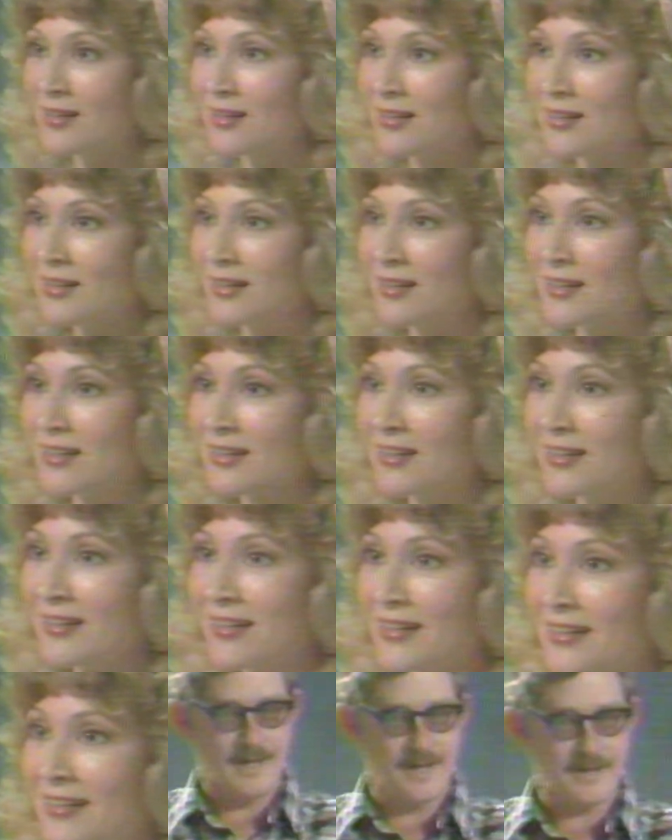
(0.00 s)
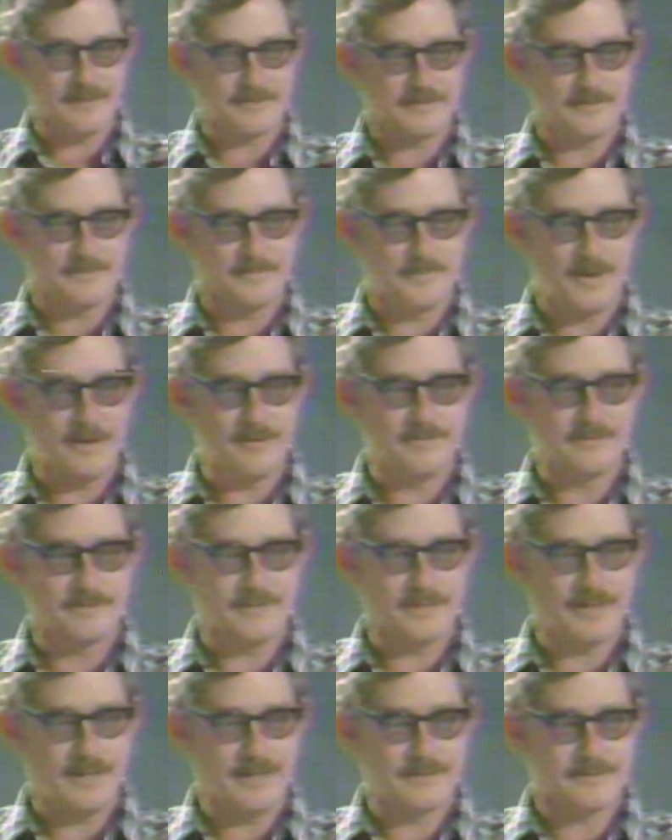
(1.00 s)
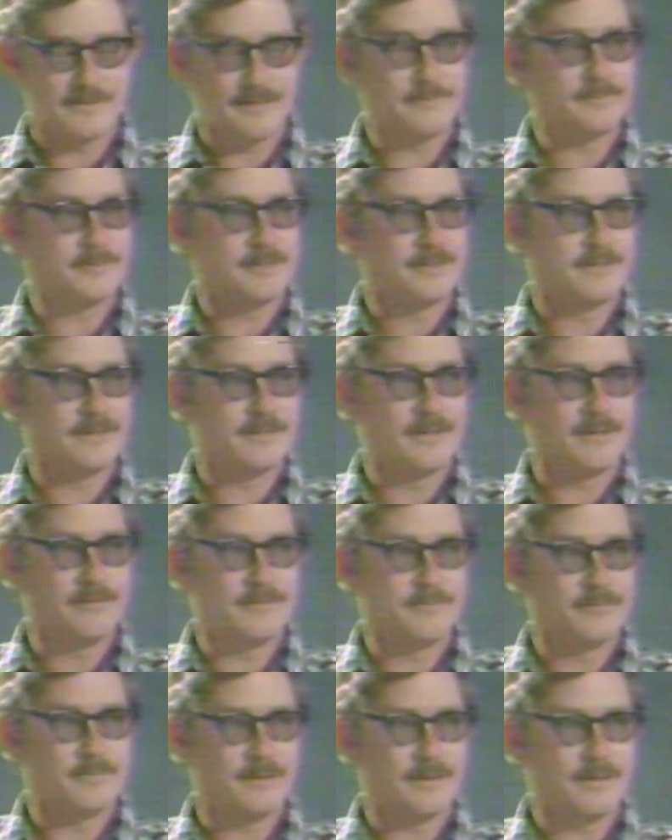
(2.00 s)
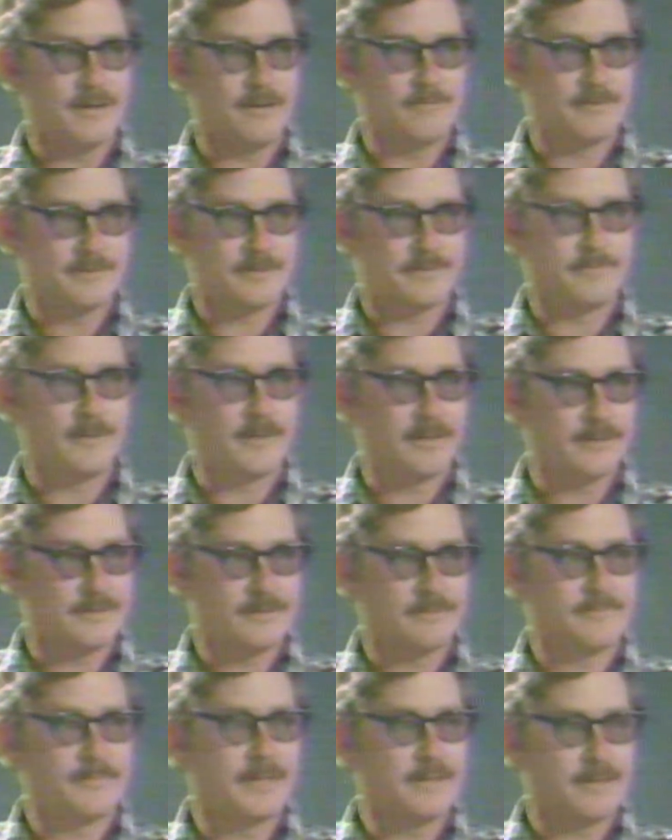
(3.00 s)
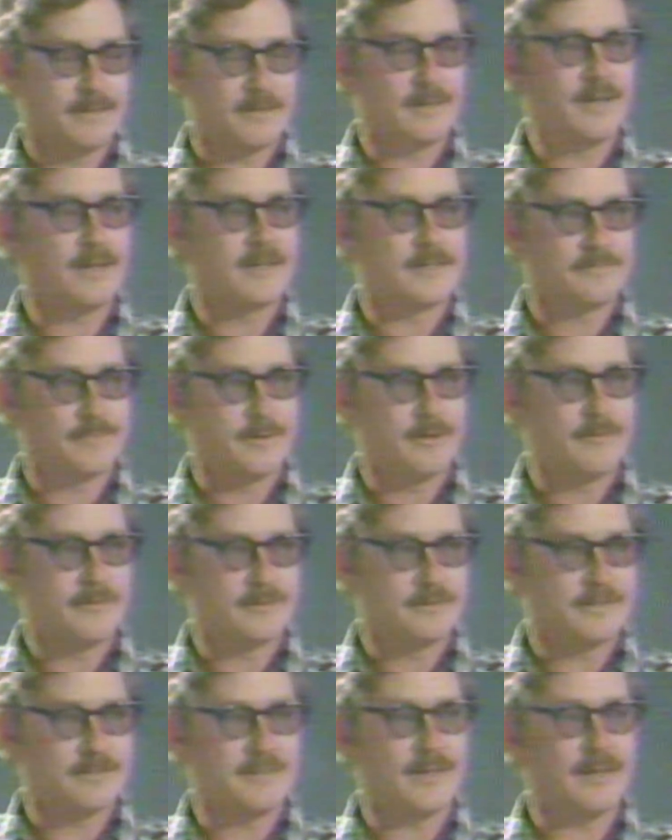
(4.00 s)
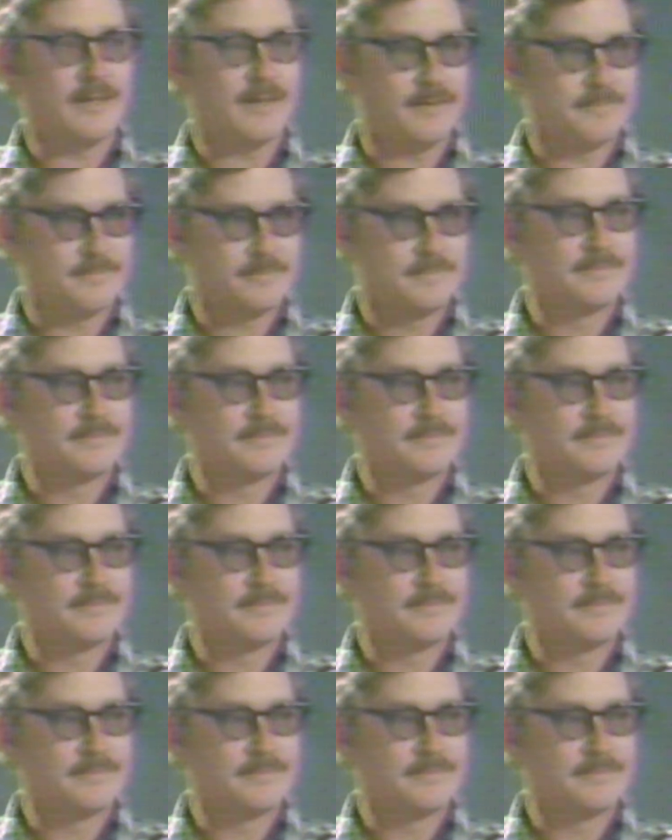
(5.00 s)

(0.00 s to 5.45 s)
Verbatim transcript: Well, I suppose it had something to do with my oldest brother being a glassblower at the time.